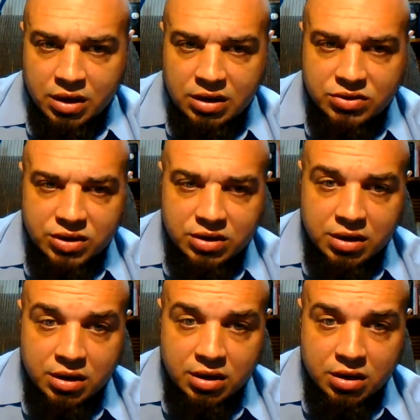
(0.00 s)
It says,
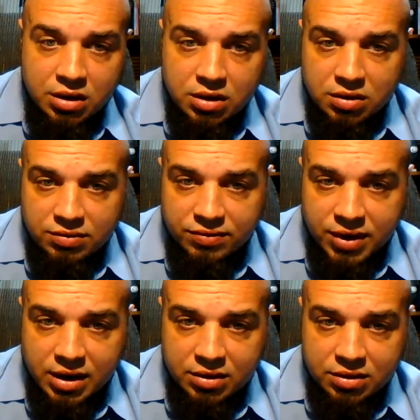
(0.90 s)
He that
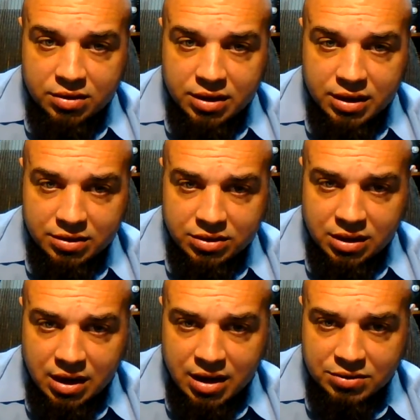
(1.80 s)
findeth his
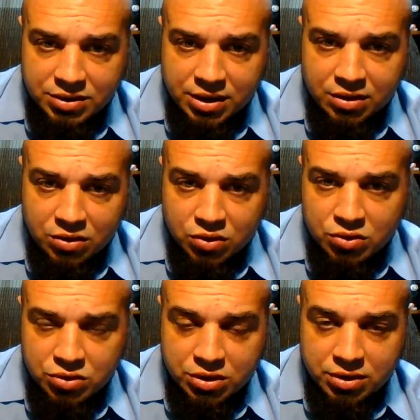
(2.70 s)
life shall
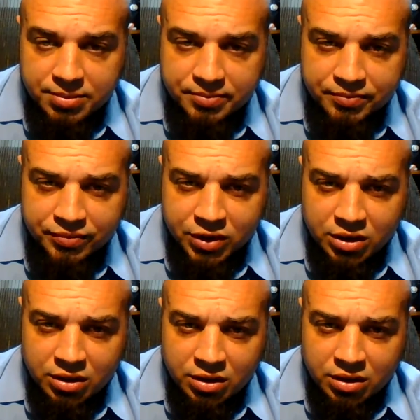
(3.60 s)
lose it,
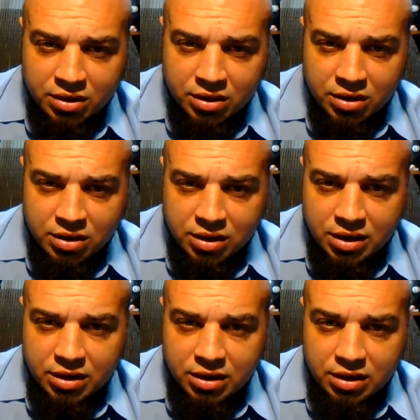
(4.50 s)

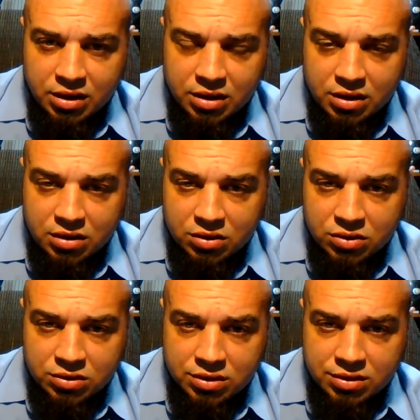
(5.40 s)
and he that
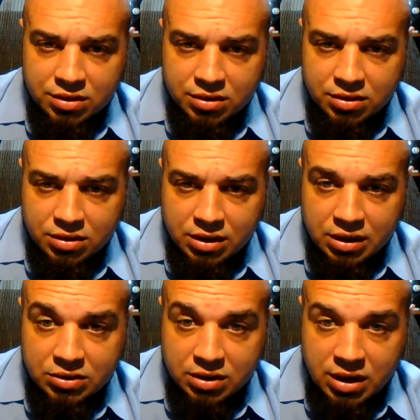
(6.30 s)
loseth
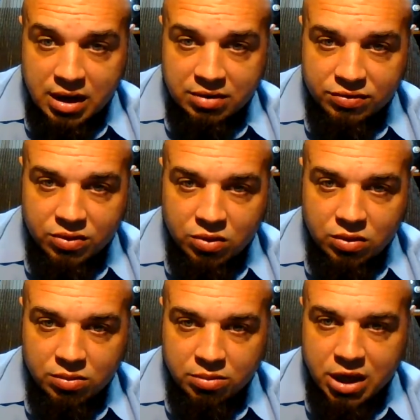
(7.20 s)
his life
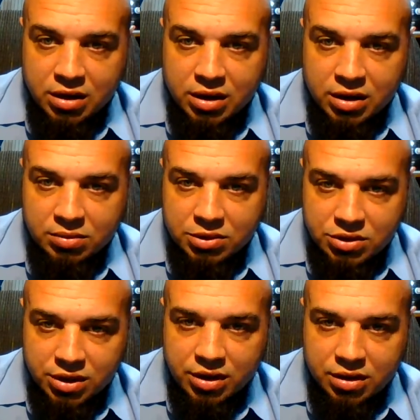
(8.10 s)
for my name's
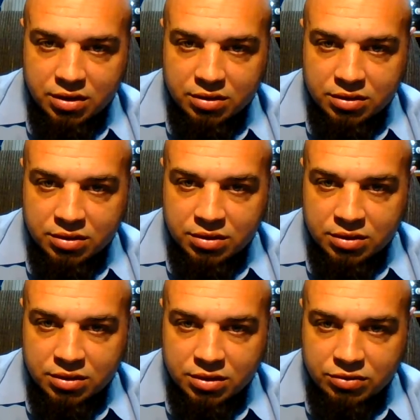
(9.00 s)
sake,
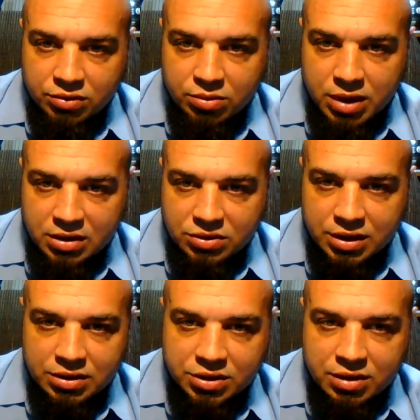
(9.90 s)
for my
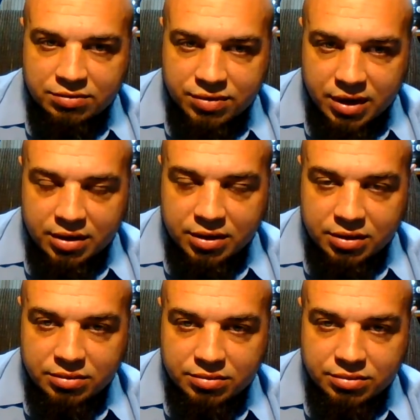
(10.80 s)
sake shall find it.